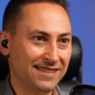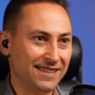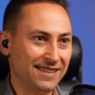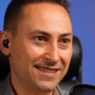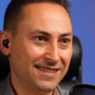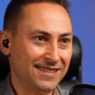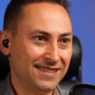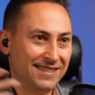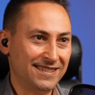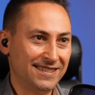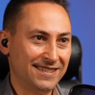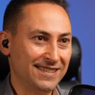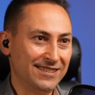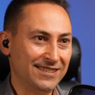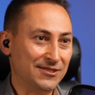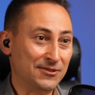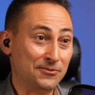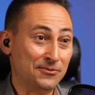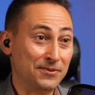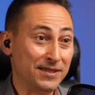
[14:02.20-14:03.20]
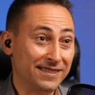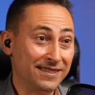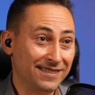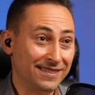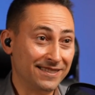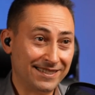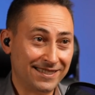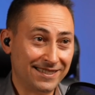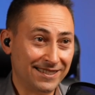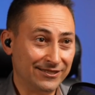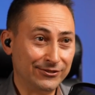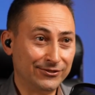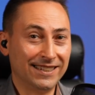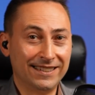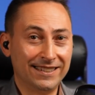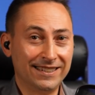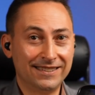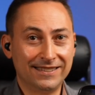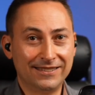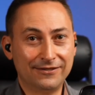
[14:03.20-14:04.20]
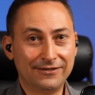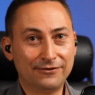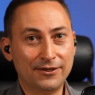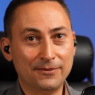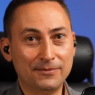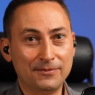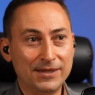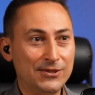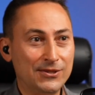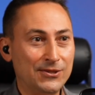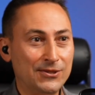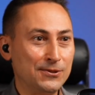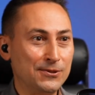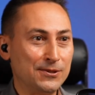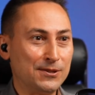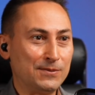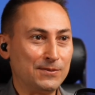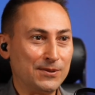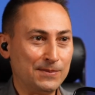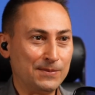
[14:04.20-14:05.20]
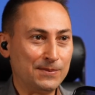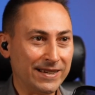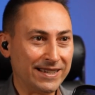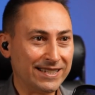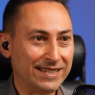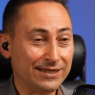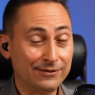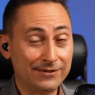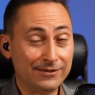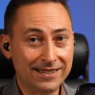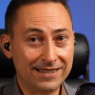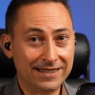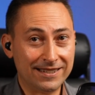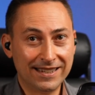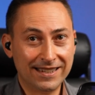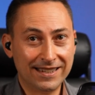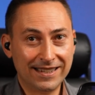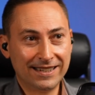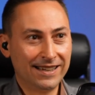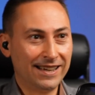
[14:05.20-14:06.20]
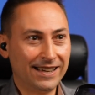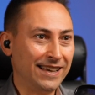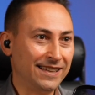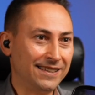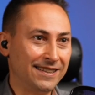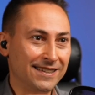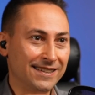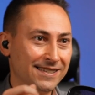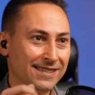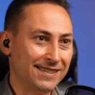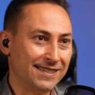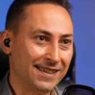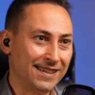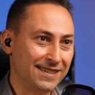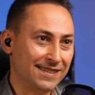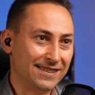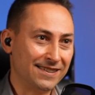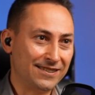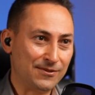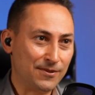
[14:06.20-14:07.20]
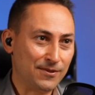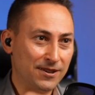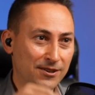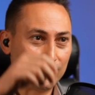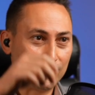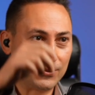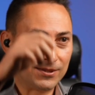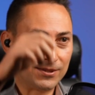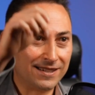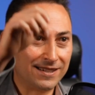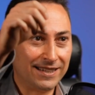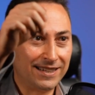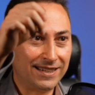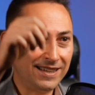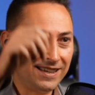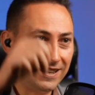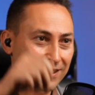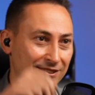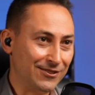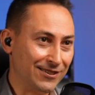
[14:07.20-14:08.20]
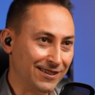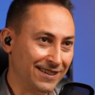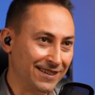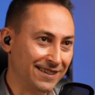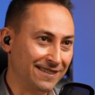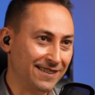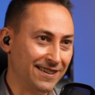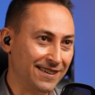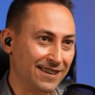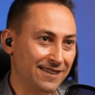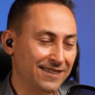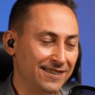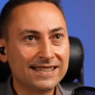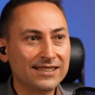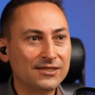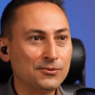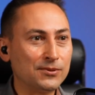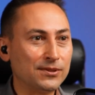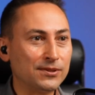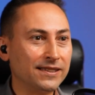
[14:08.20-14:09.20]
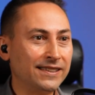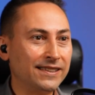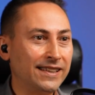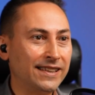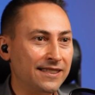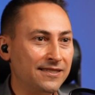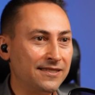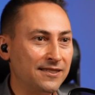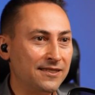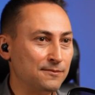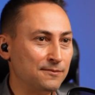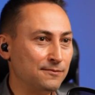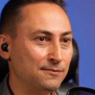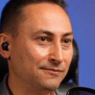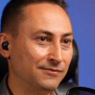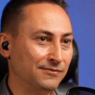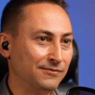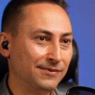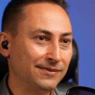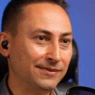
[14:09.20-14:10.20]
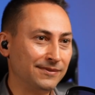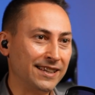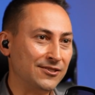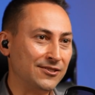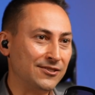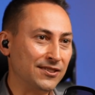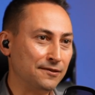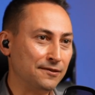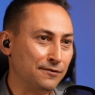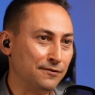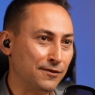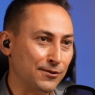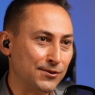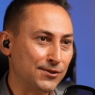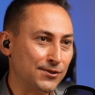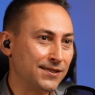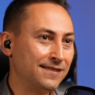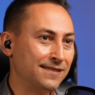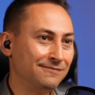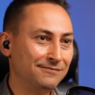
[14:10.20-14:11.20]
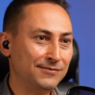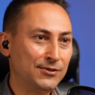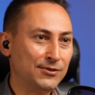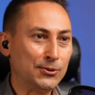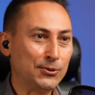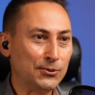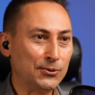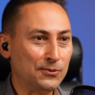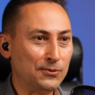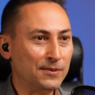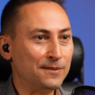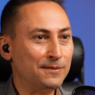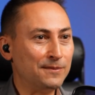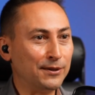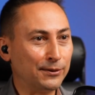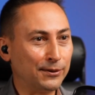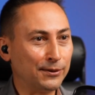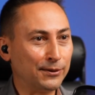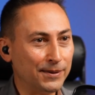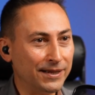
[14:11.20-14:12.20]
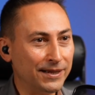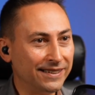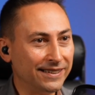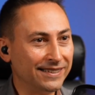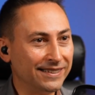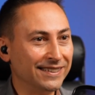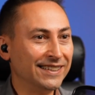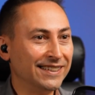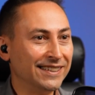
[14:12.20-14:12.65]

I just needed to read the stuff. And from the student's perspective, they had exercises where it was click here, click there. It would get them like on the first 2, maybe 3